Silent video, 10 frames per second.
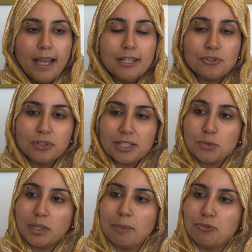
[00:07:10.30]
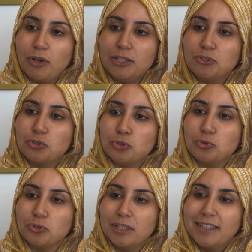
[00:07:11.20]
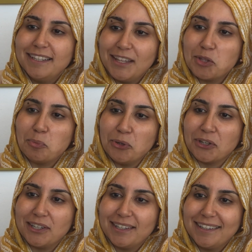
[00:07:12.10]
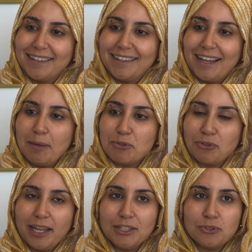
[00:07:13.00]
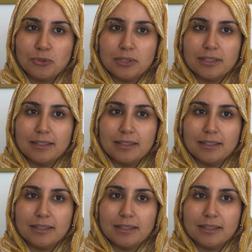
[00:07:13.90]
And so this is what I'm trying to do in the book. I'm trying to